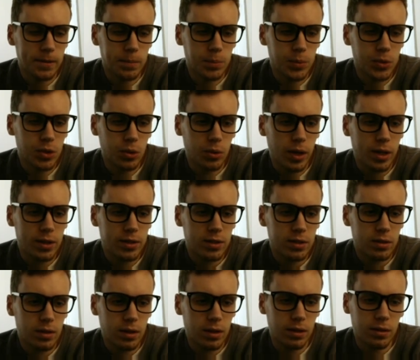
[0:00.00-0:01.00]
So that's
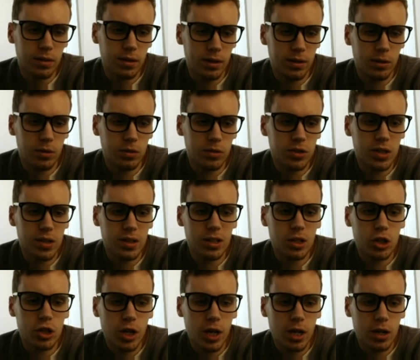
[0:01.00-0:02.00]
that you can see the
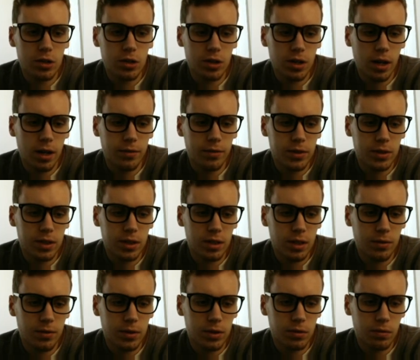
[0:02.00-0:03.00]
change in offense and
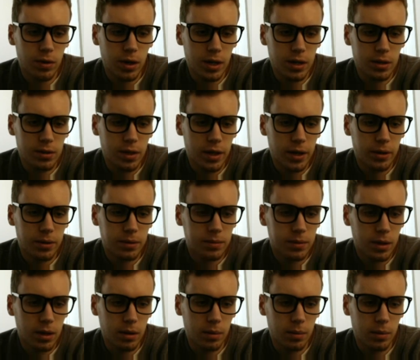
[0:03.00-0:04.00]
defensive ratings there,
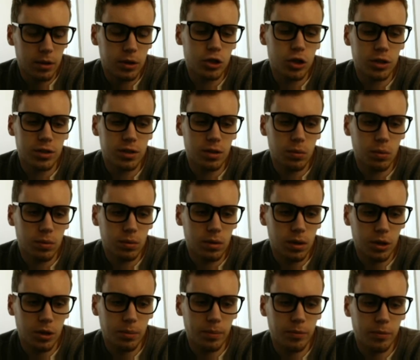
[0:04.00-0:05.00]
adjusted,
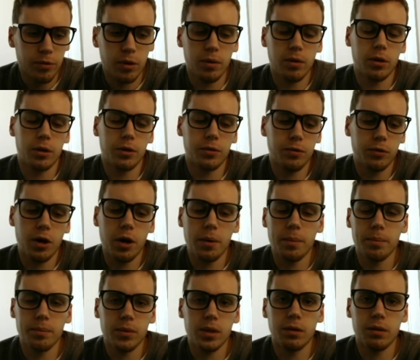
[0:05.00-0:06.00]

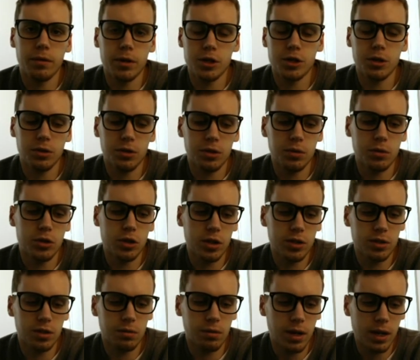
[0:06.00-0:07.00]
from the original to
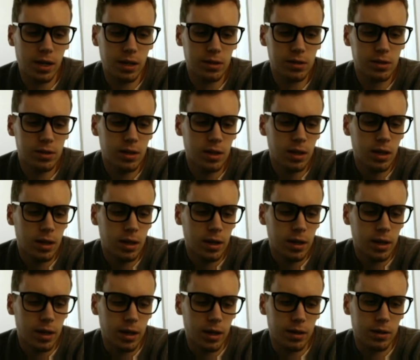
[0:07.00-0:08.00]
adjusted ratings.
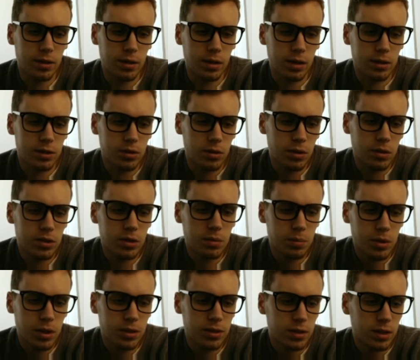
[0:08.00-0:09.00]
And so there's some
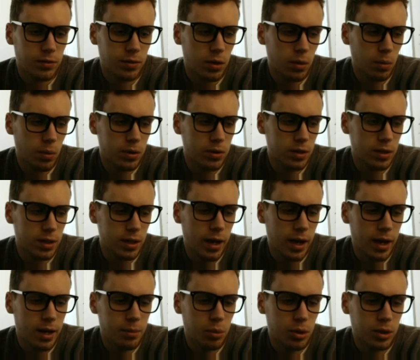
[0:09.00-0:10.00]
pretty significant ones. A
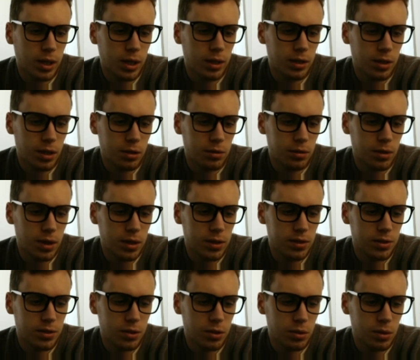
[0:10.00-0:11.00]
9.8 decrease
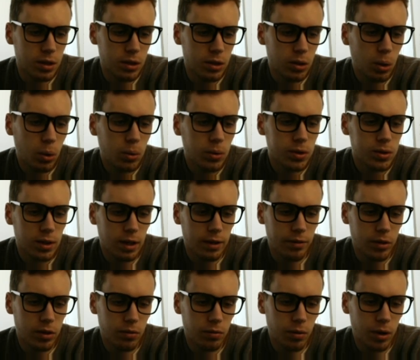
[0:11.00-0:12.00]
to the Colts
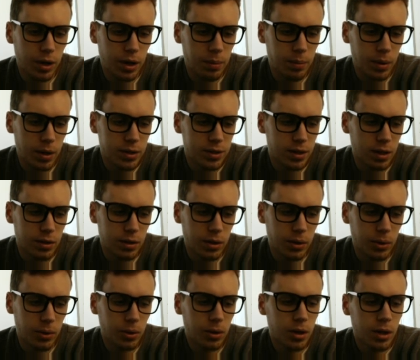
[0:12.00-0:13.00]
offensive rating based on
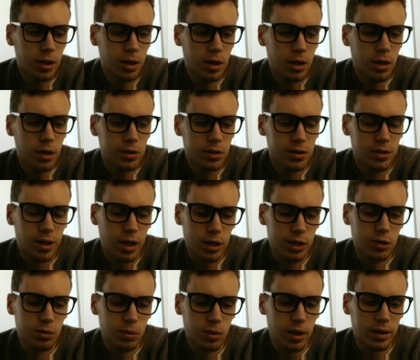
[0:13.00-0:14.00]
their
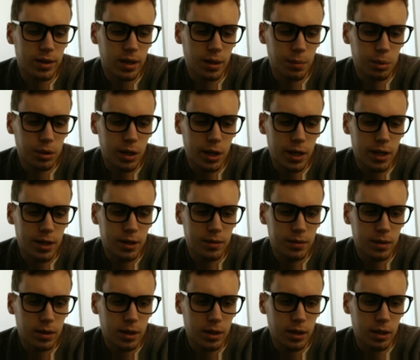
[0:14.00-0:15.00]
schedule that they played,
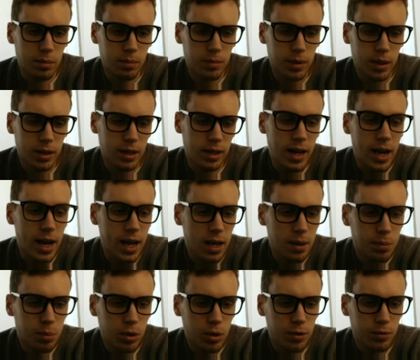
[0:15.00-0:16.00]
and then an
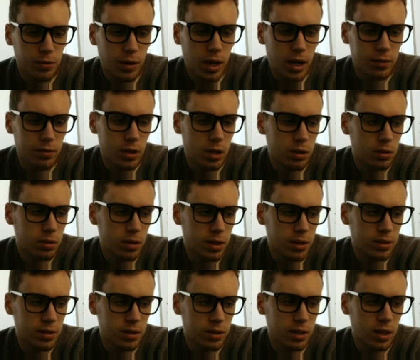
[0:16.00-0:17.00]
8.5
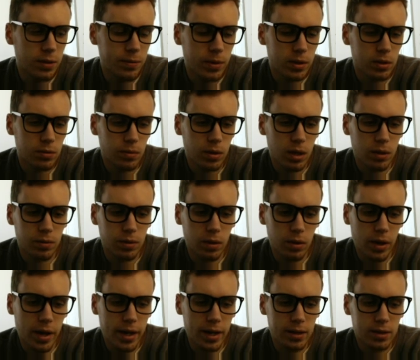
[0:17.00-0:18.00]
decrease in defensive rating for the
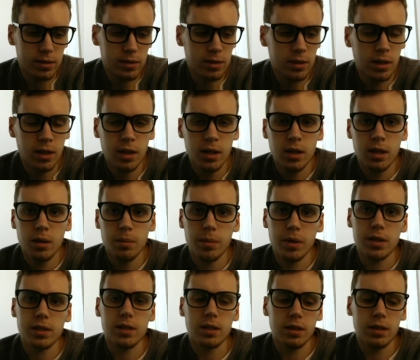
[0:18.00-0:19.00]
Lions
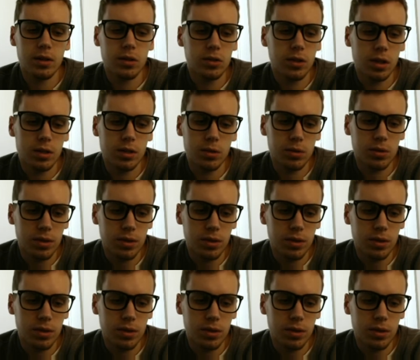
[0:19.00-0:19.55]
based on their schedule.